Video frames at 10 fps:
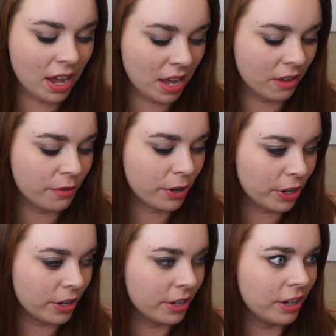of
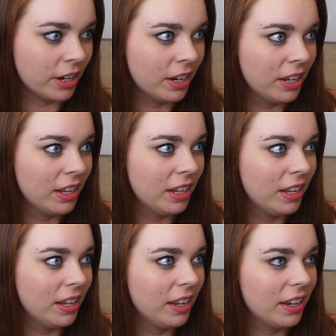her
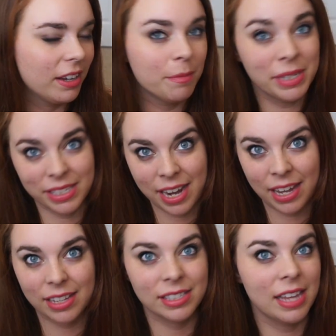
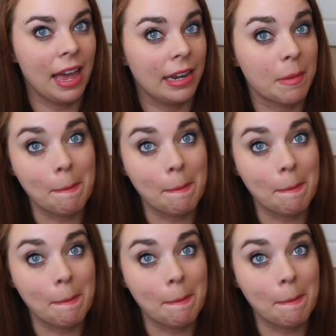mistakes and